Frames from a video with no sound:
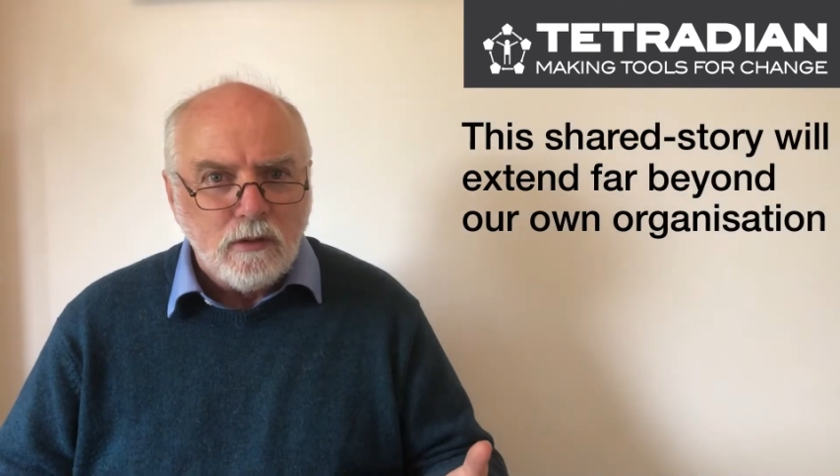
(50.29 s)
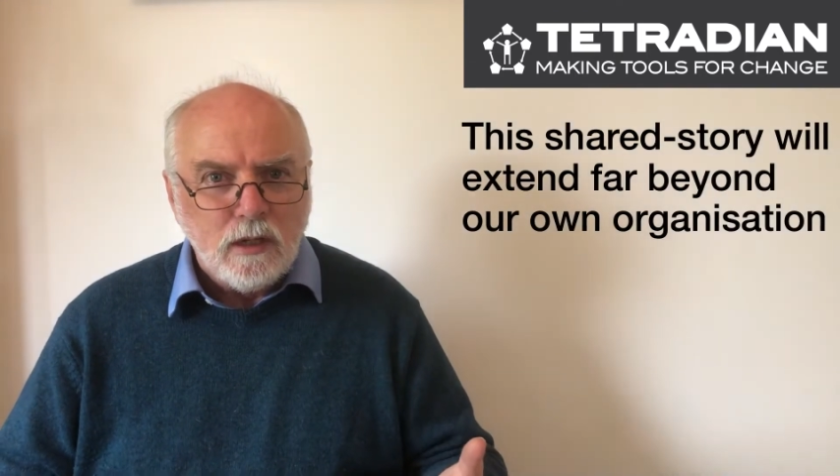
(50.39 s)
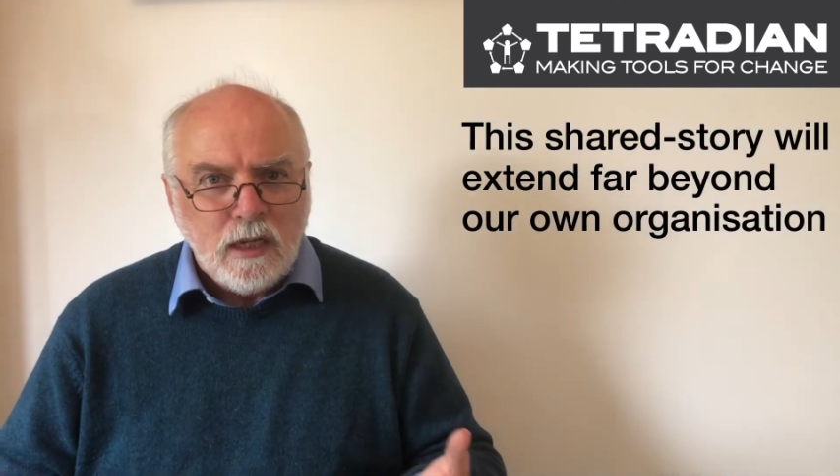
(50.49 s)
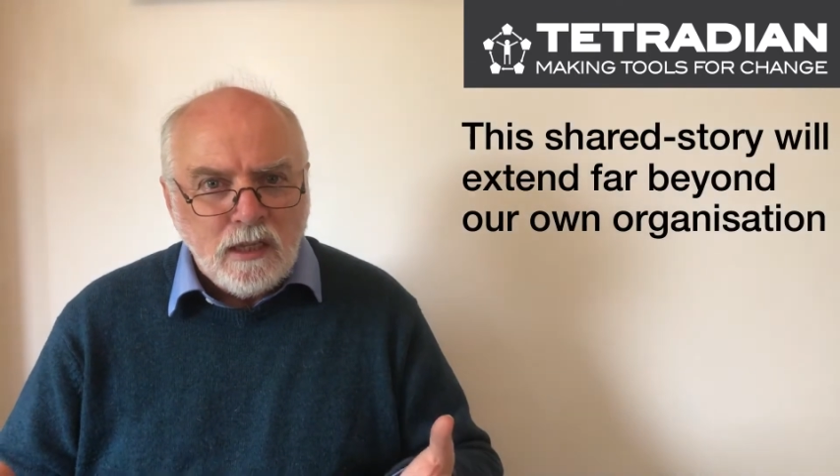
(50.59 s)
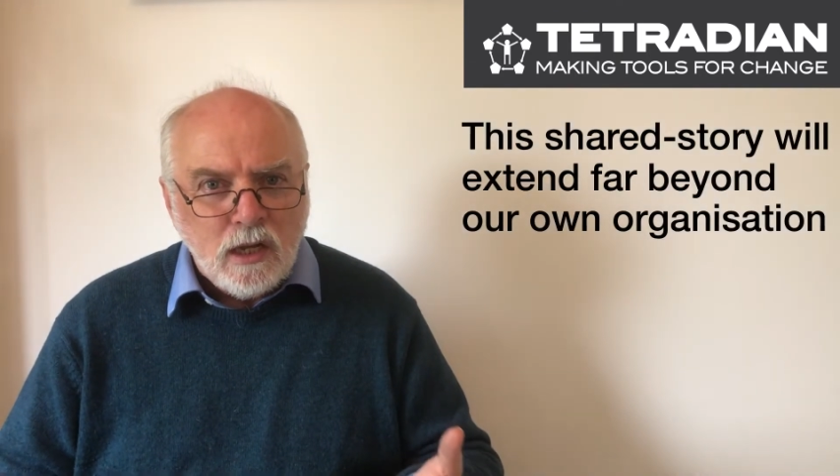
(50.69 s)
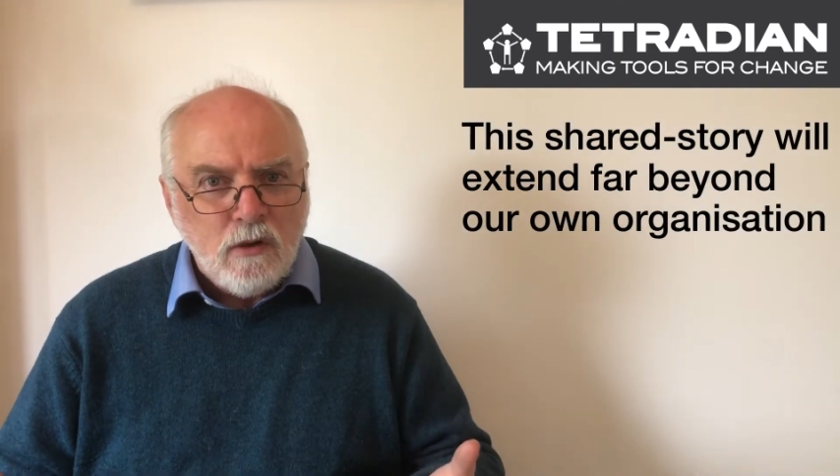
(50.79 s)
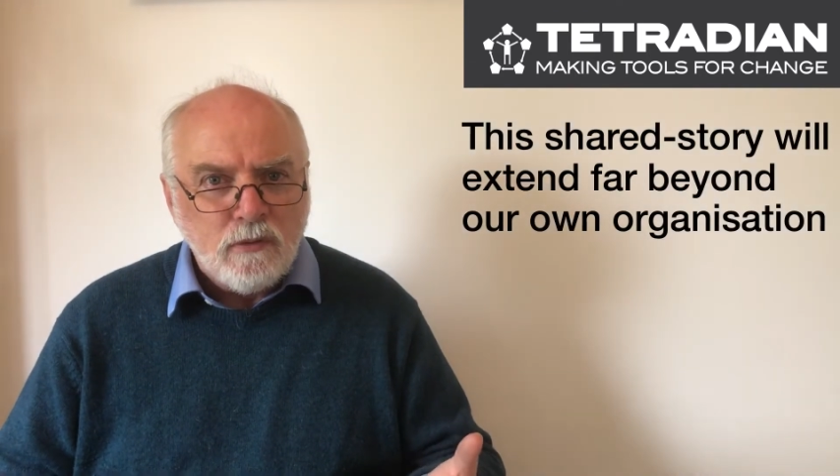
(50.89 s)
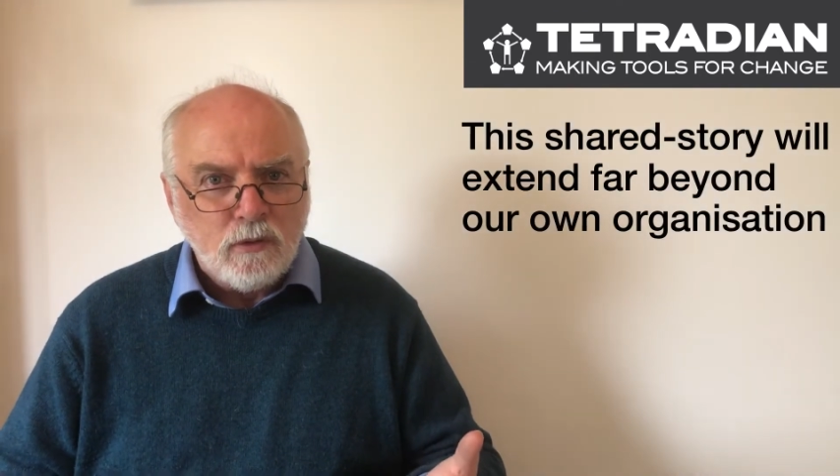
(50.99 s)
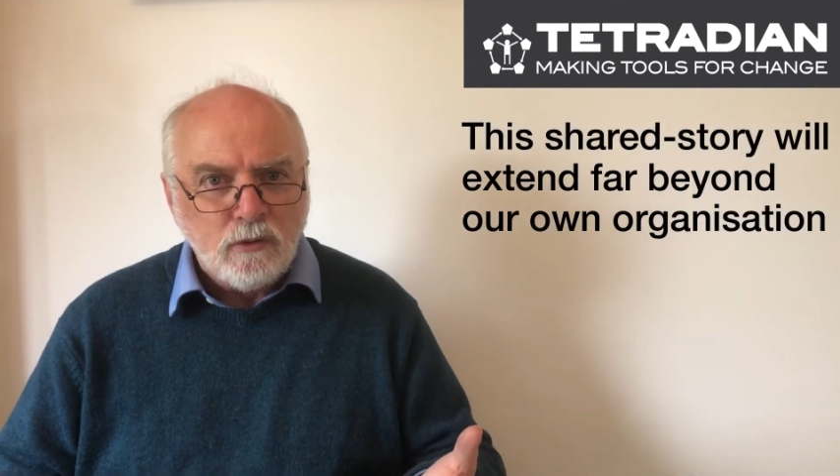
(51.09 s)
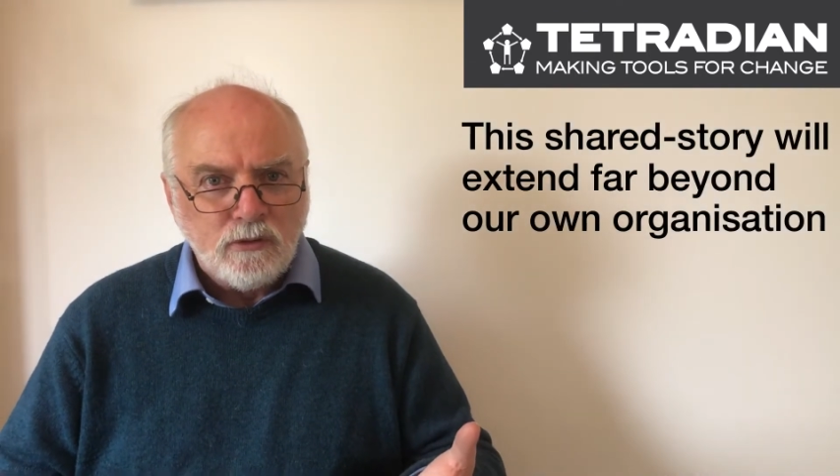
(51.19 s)
in the
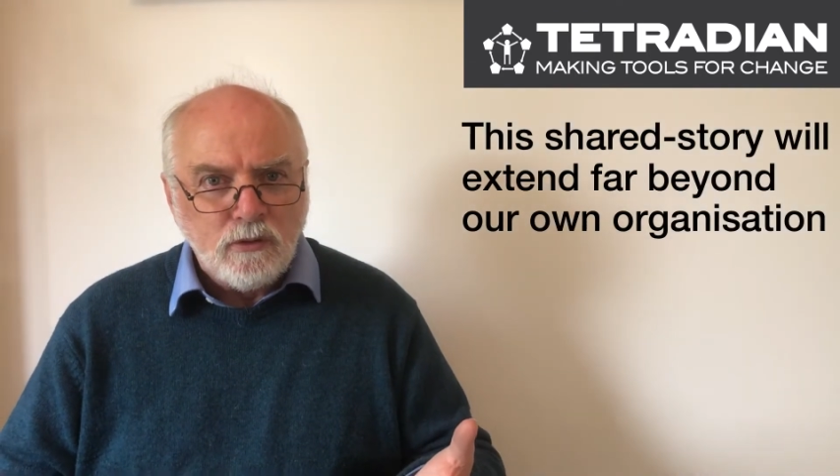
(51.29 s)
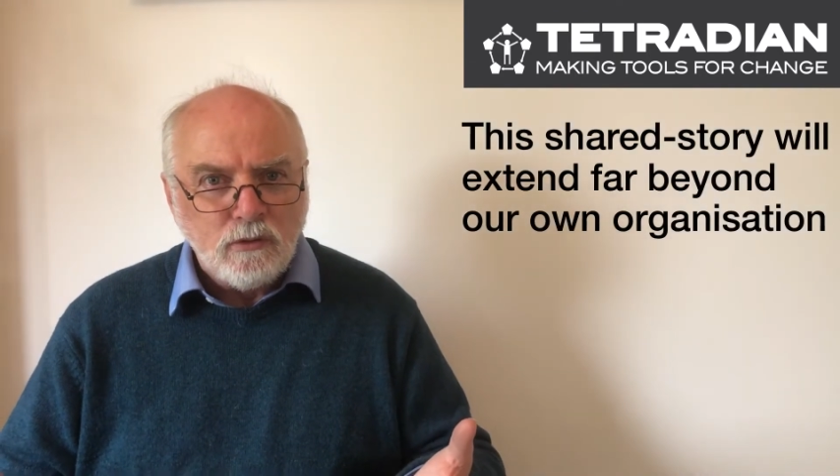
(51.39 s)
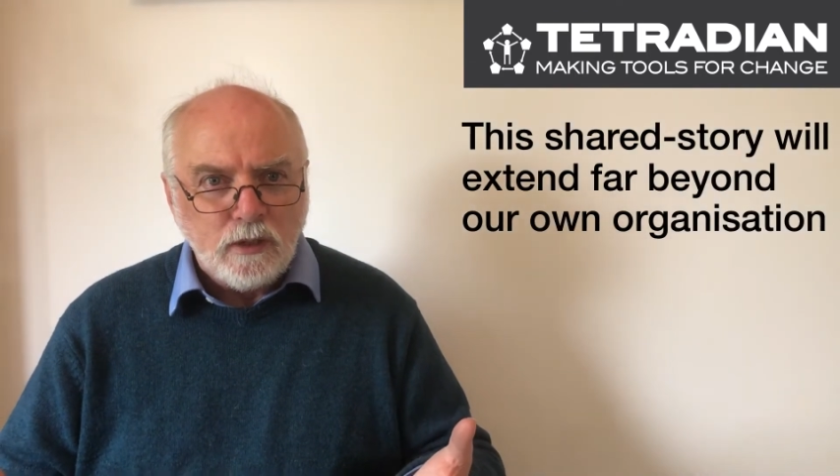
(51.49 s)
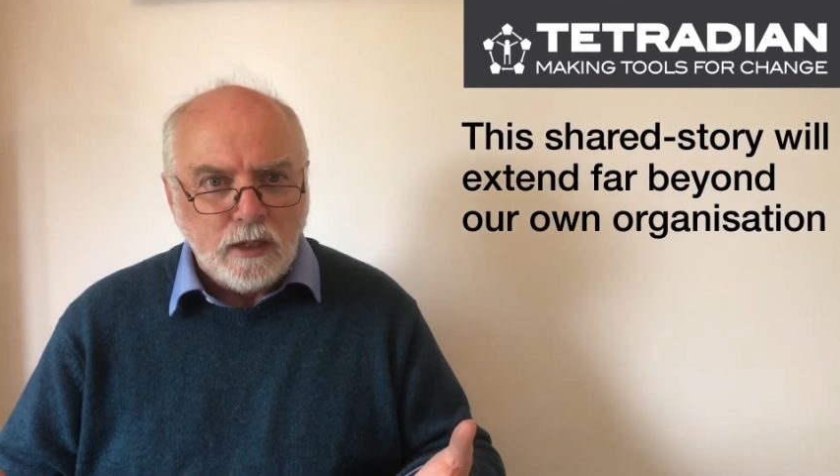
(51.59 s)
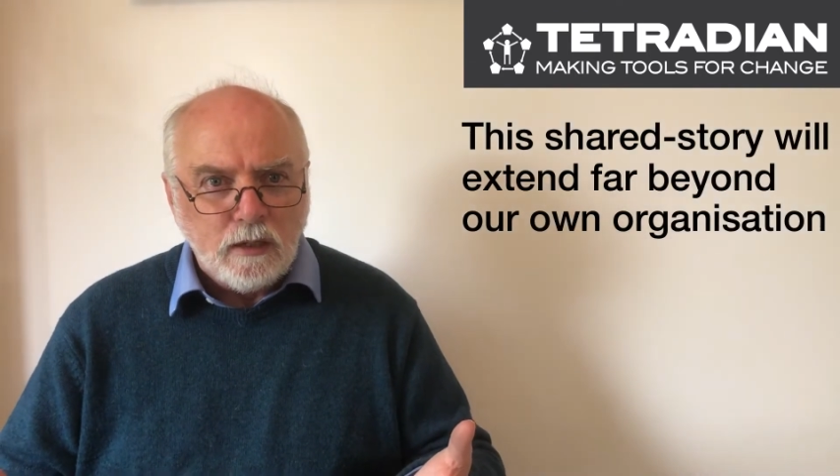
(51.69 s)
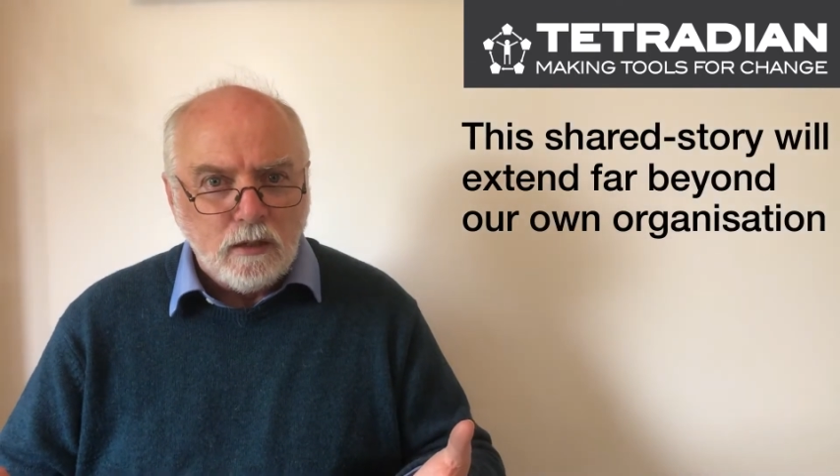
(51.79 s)
overall story,